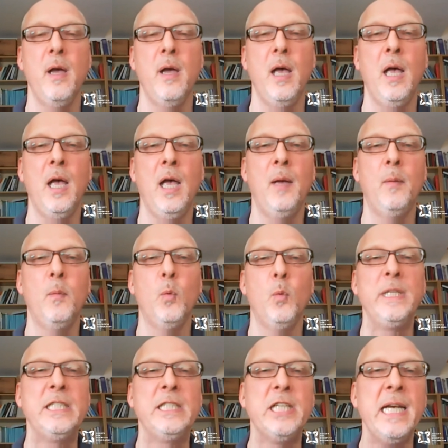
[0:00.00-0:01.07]
um,
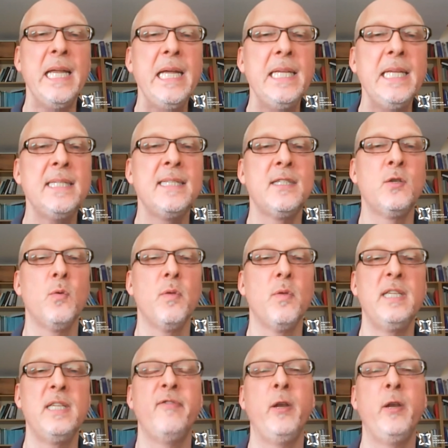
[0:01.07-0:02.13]
which leads to
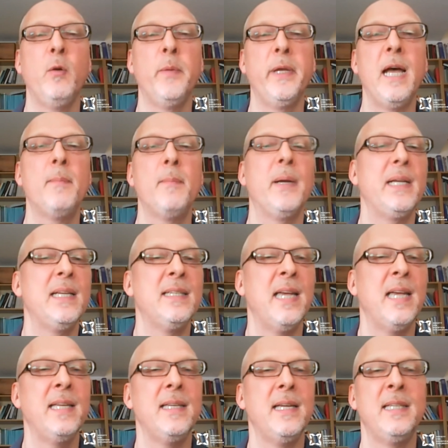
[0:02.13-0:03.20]
these phenomena, but it
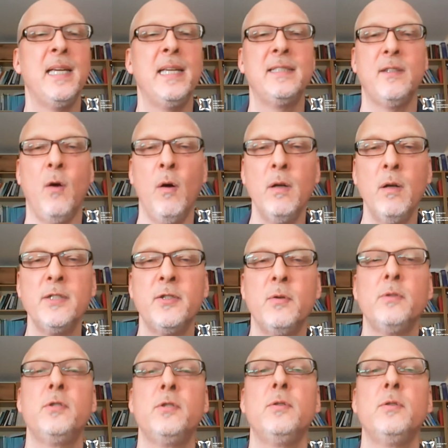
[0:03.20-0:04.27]
has, it has
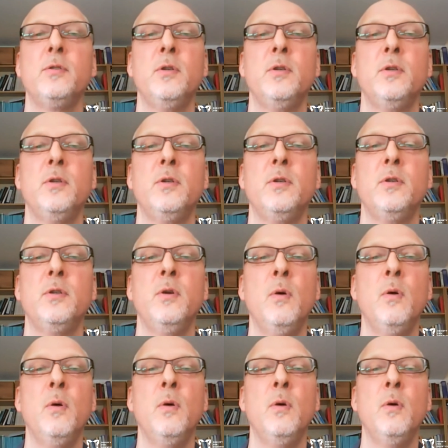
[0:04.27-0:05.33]
also to do
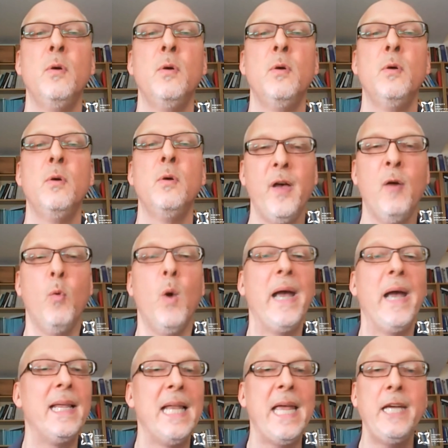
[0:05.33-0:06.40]
with
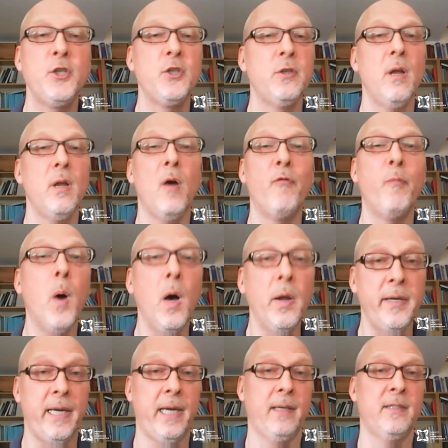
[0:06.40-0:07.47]
a violation of
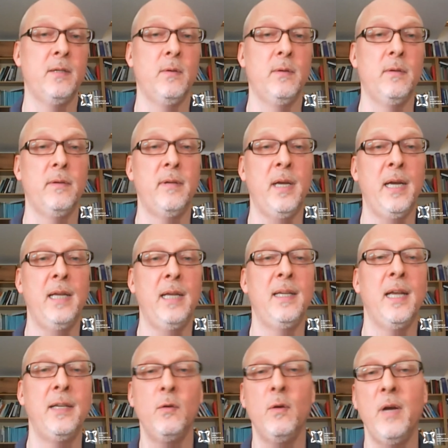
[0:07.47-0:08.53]
bonding, so to say, and
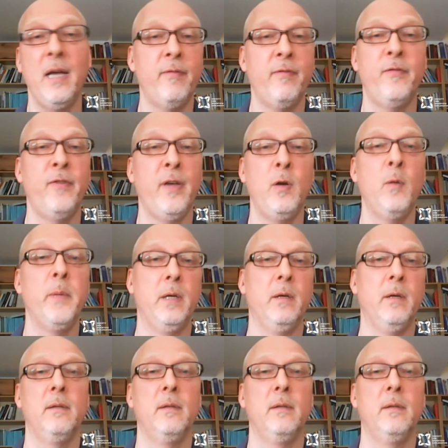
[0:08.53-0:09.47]
then you have a phenomenon.